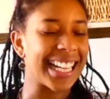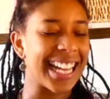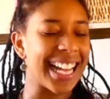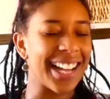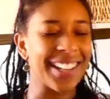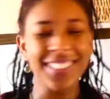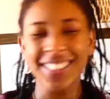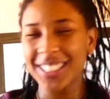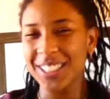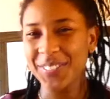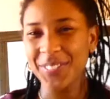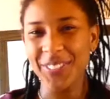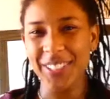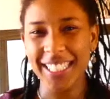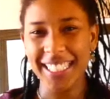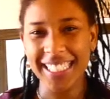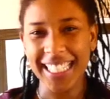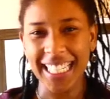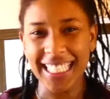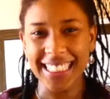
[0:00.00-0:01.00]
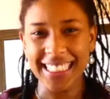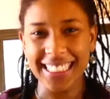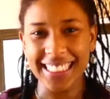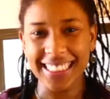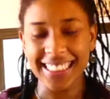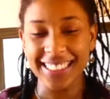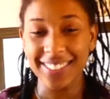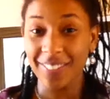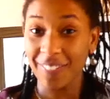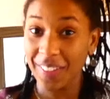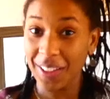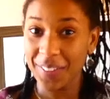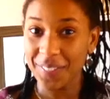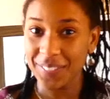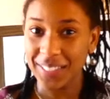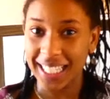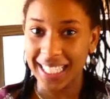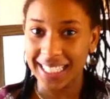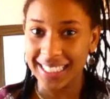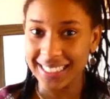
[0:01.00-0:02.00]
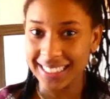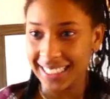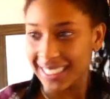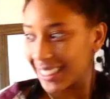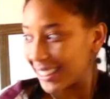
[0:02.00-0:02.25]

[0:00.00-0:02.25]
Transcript: I'm super excited to film this.